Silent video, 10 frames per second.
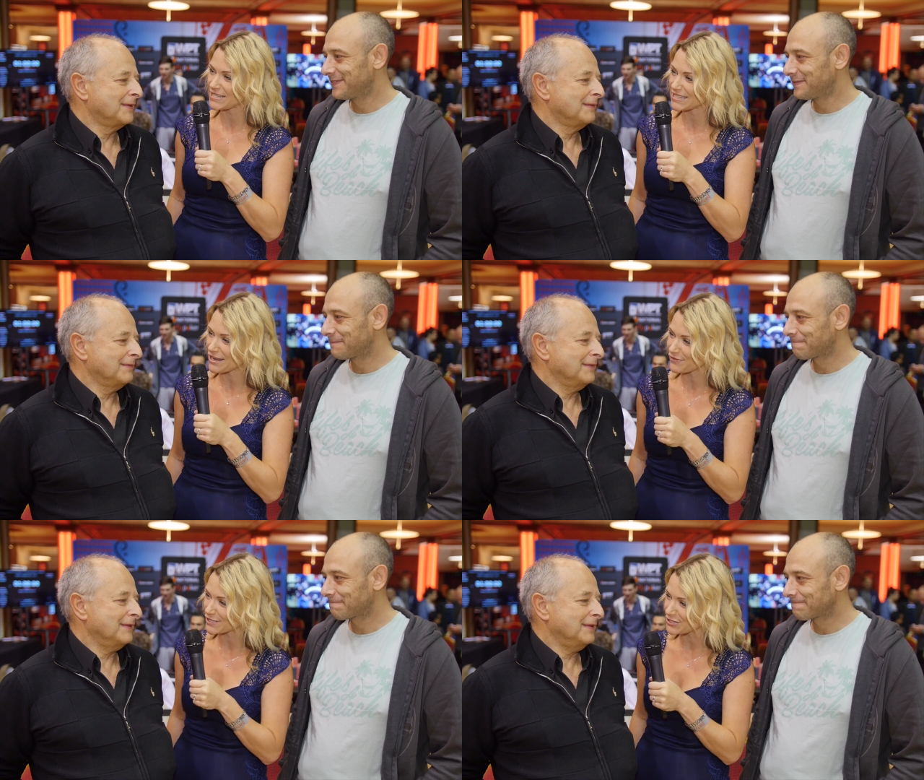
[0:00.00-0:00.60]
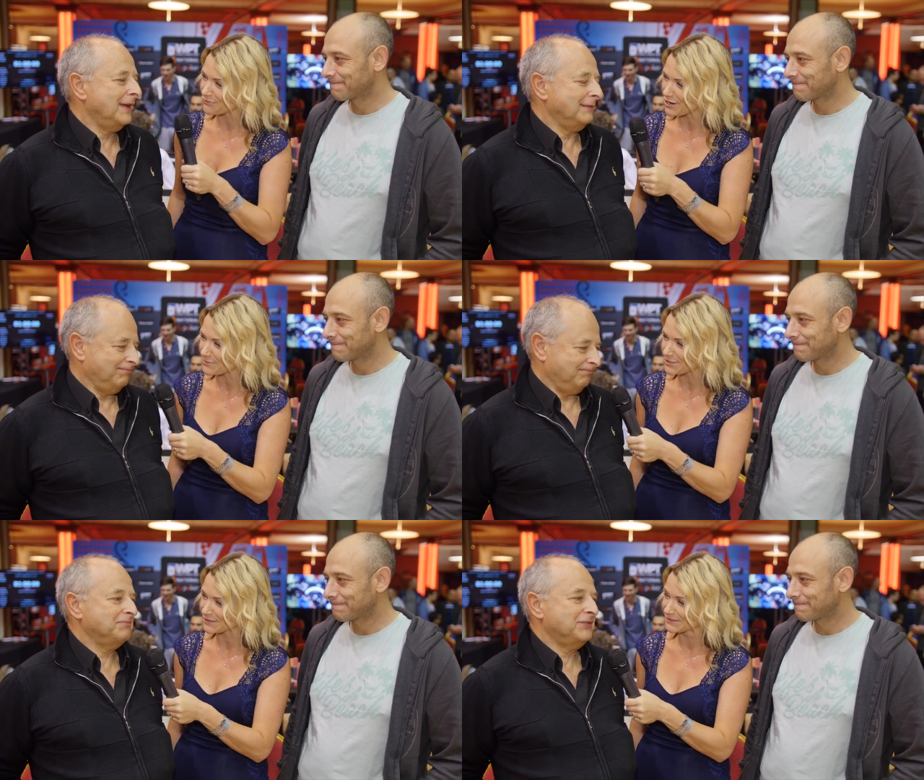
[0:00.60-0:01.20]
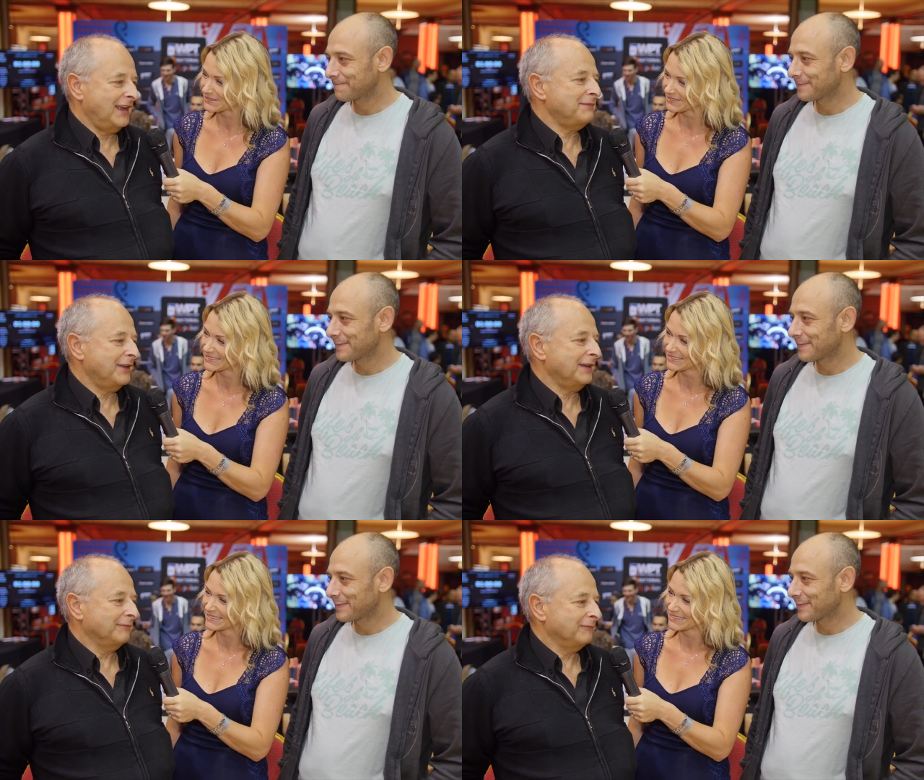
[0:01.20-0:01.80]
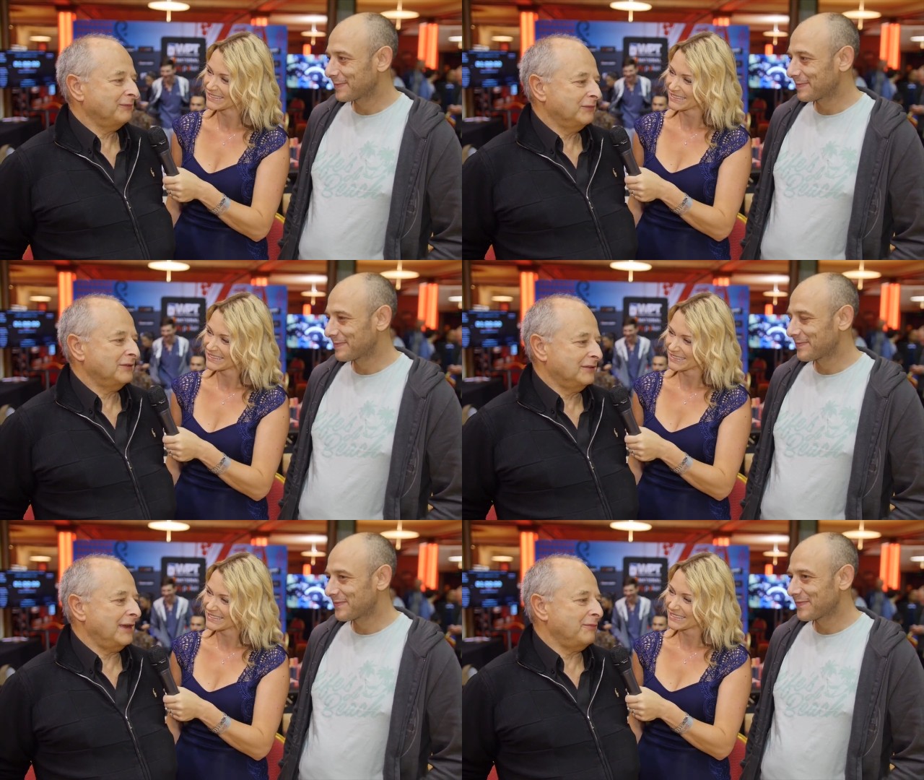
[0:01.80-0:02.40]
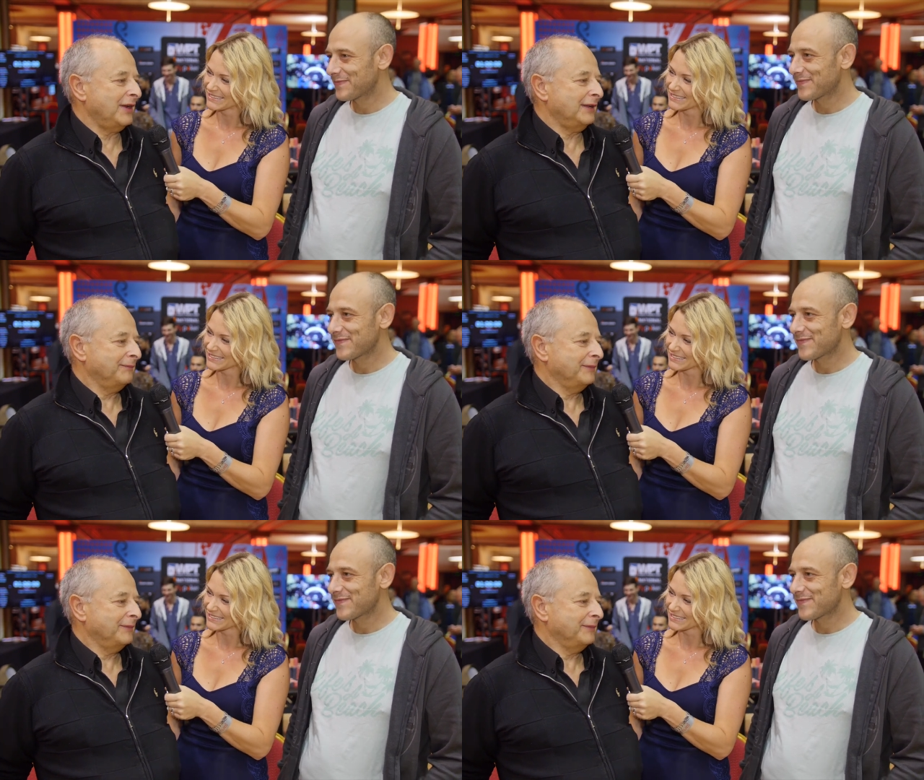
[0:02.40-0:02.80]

Speaker 1: David, and you, yeah, Raymond?
Speaker 2: Same thing, same way.